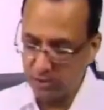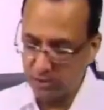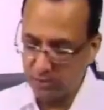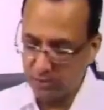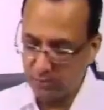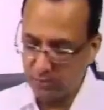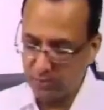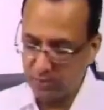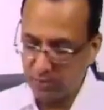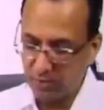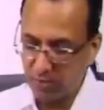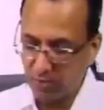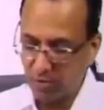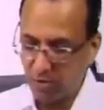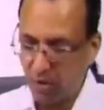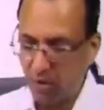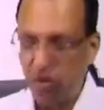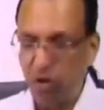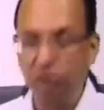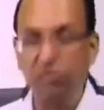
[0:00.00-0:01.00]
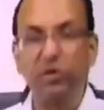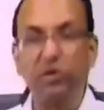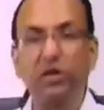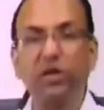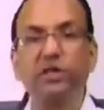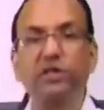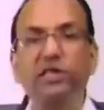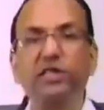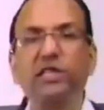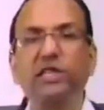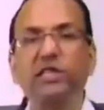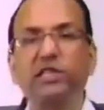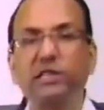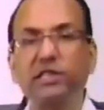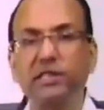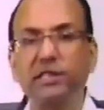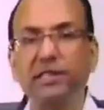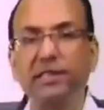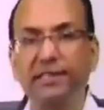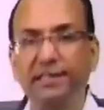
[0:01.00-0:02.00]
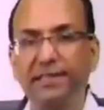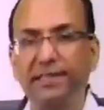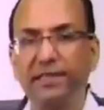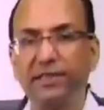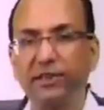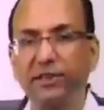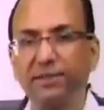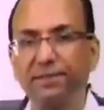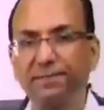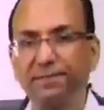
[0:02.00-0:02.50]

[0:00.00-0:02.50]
of the oculomotor is GSE? Yes.